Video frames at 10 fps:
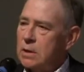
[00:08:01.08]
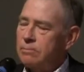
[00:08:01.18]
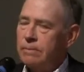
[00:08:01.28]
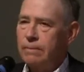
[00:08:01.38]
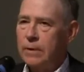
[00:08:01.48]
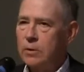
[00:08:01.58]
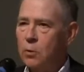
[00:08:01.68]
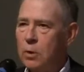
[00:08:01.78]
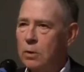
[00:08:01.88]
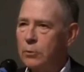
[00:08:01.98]
the
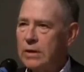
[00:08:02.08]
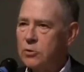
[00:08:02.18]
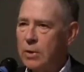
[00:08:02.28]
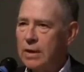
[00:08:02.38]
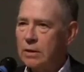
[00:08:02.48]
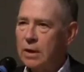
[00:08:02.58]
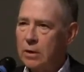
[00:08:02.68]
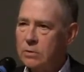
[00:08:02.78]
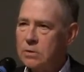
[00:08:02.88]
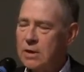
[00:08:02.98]
water we drink
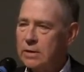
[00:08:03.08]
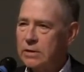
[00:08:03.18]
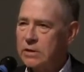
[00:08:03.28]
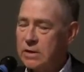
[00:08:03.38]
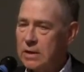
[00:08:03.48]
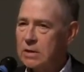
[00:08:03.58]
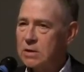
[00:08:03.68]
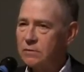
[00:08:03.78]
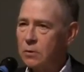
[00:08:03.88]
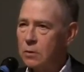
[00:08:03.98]
that goes down the
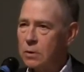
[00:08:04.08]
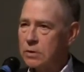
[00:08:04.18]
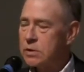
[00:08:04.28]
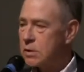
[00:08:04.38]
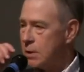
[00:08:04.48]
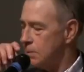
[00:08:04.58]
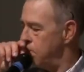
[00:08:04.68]
sinks, of course,